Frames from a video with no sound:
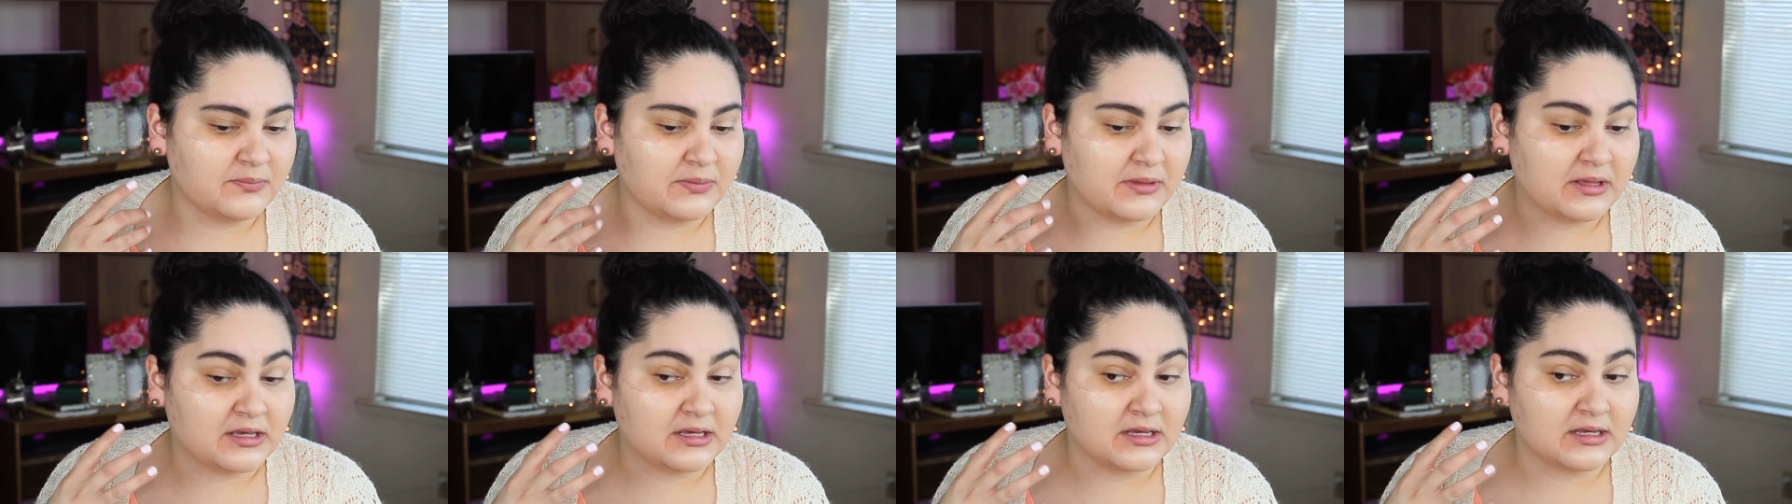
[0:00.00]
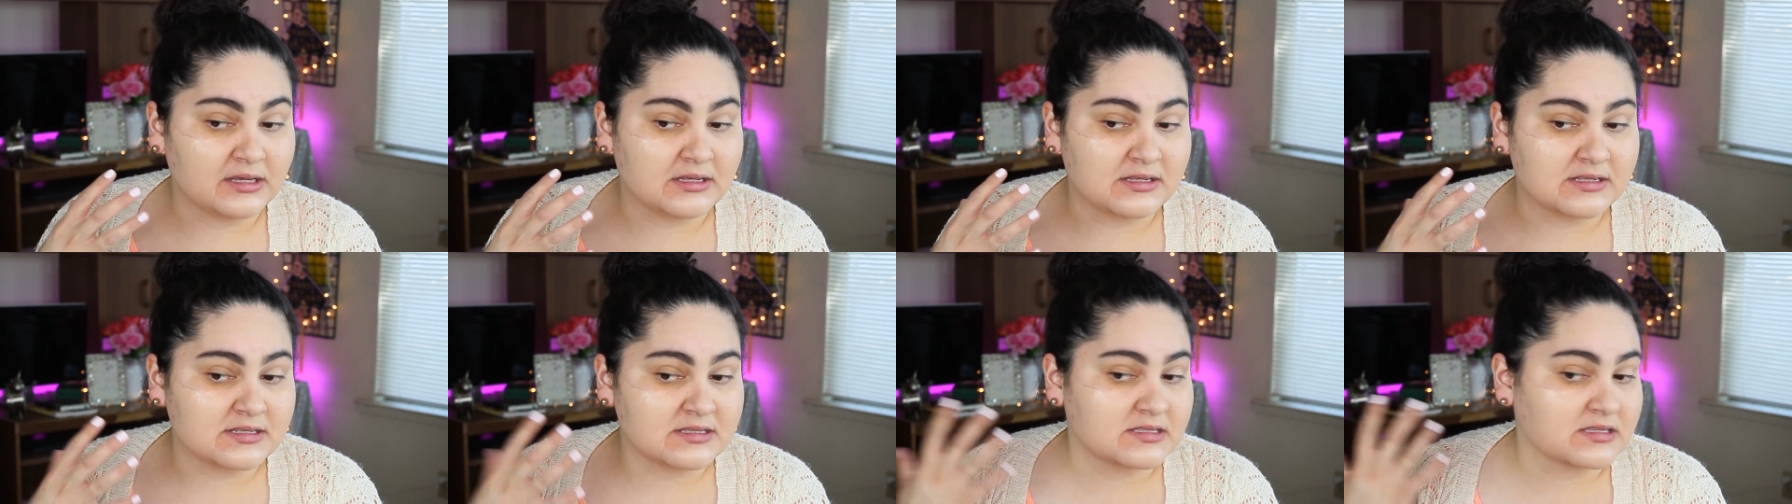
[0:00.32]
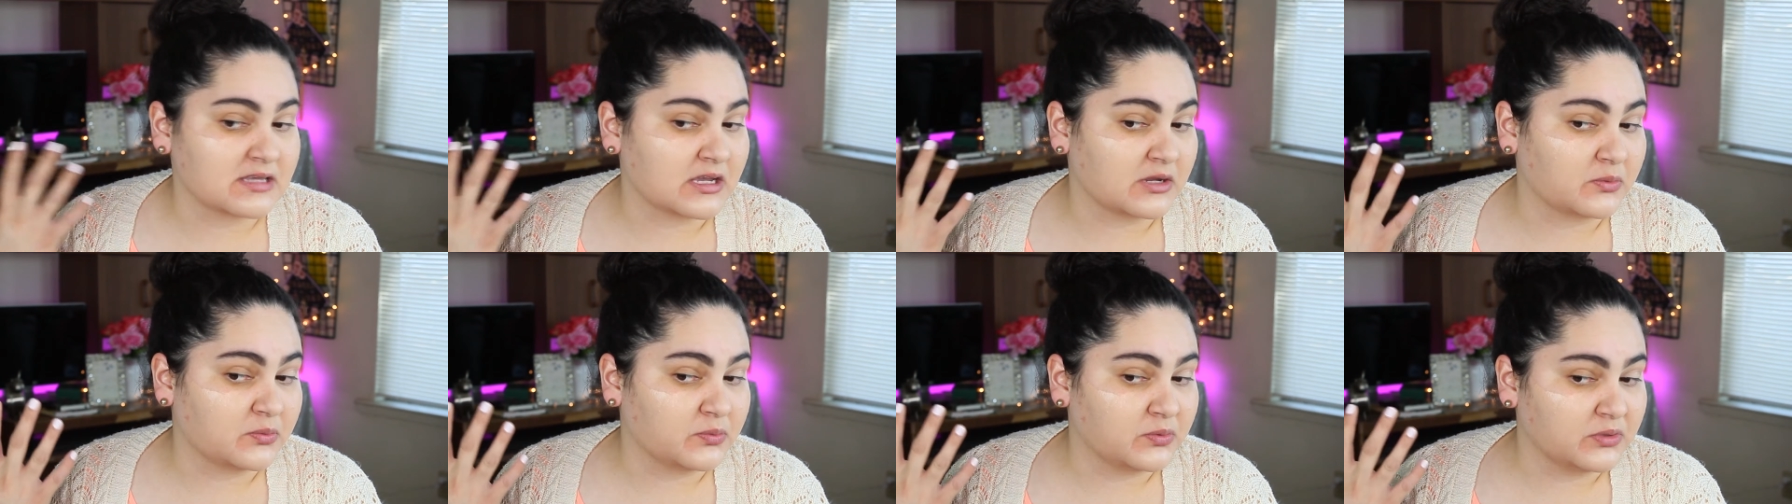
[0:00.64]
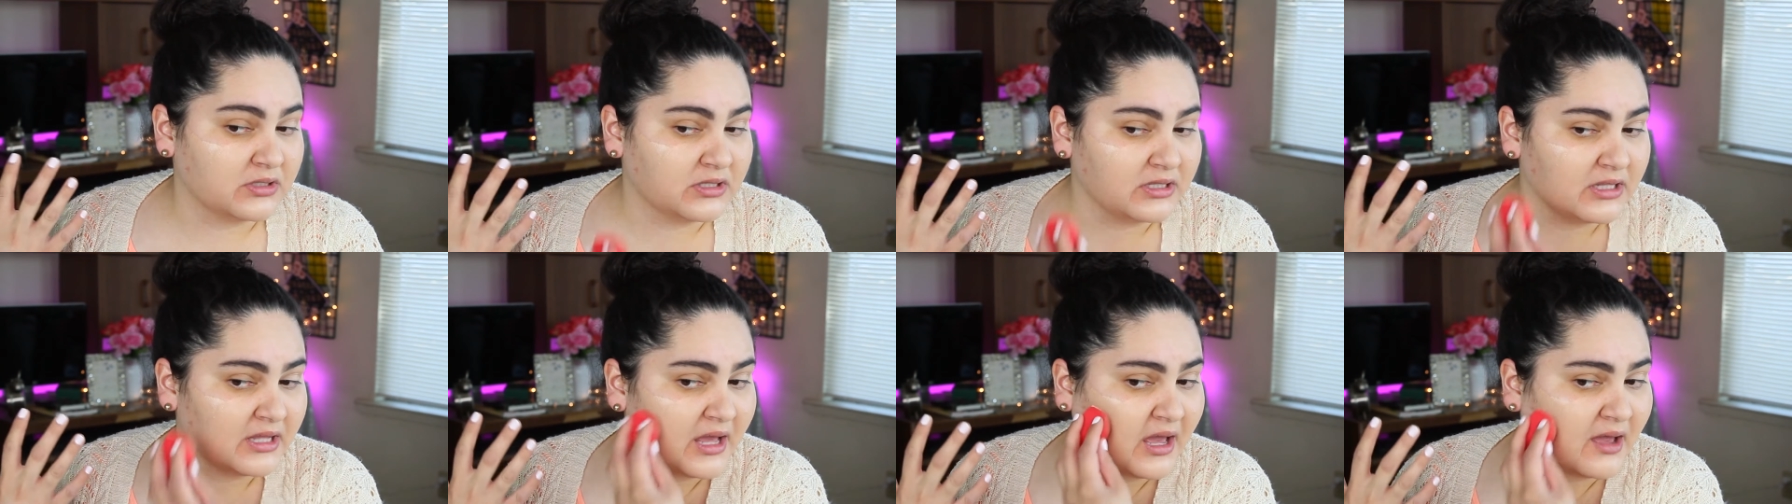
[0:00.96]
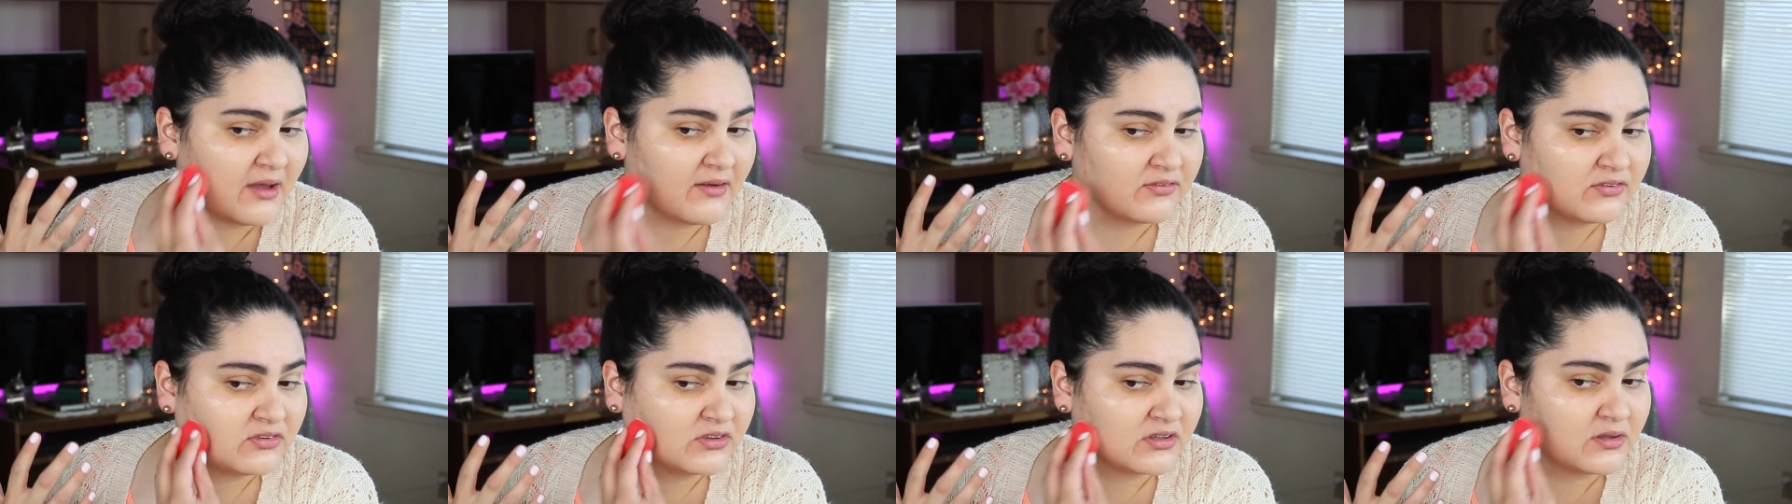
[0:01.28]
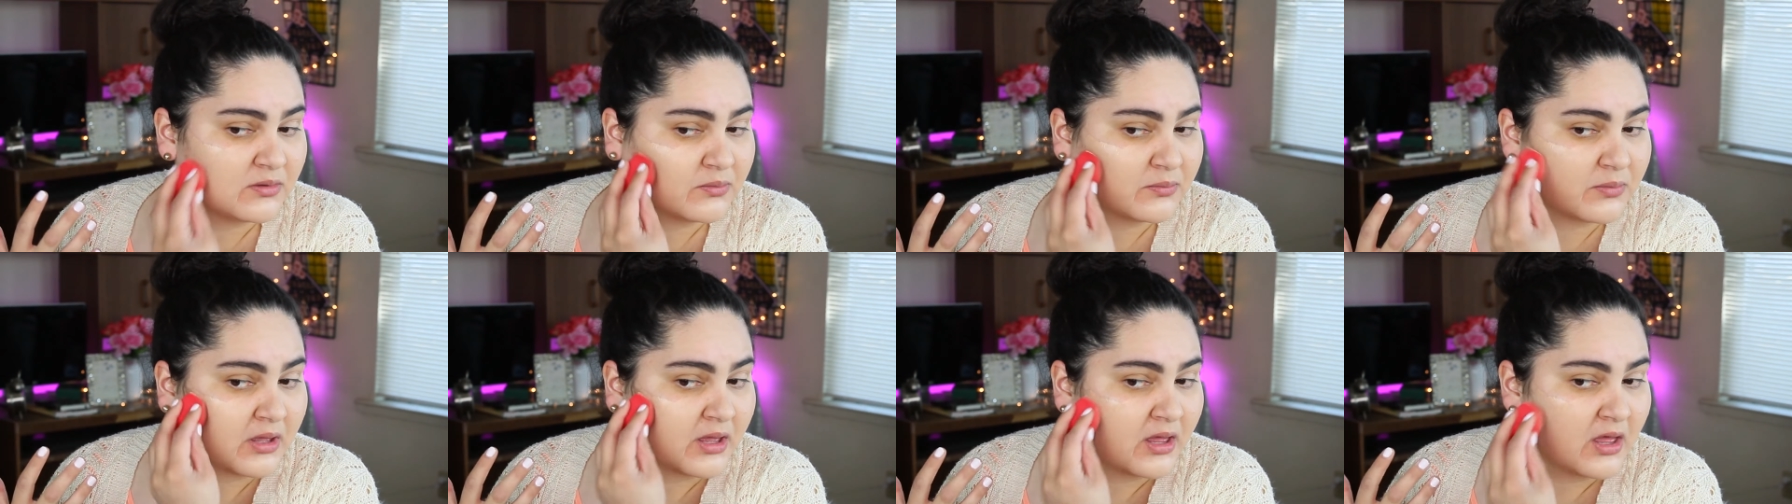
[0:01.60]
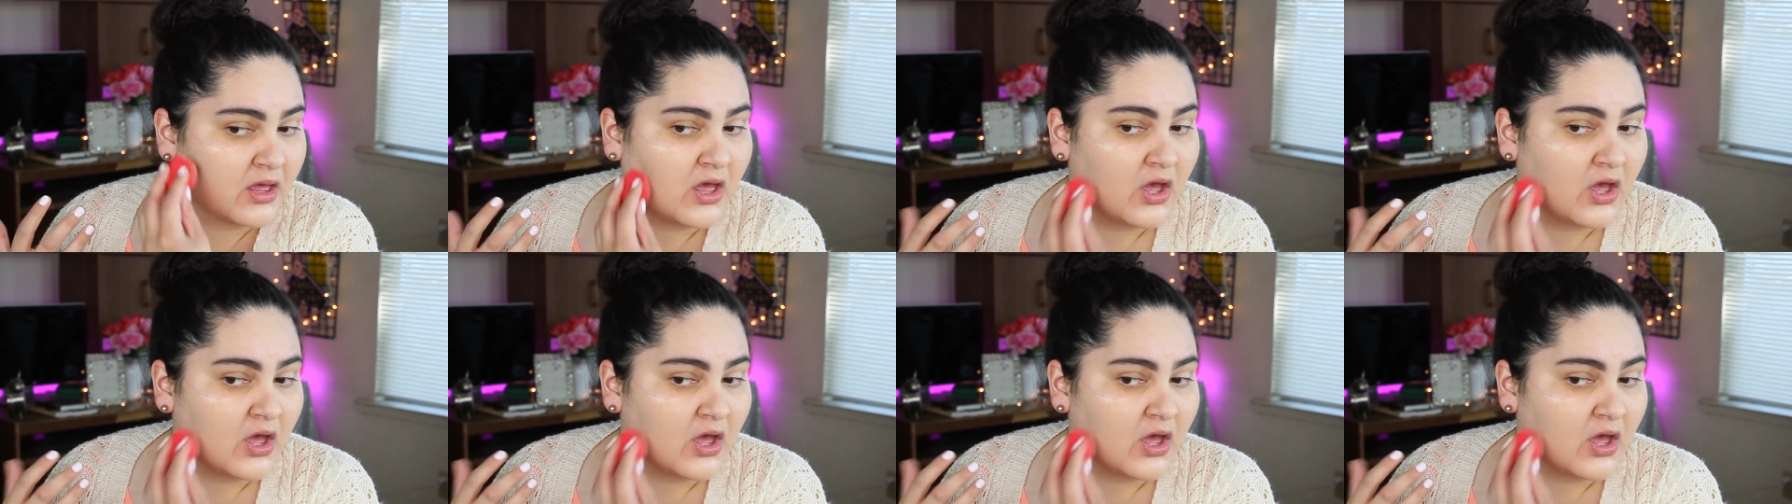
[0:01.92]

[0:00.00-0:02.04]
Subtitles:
because I really have some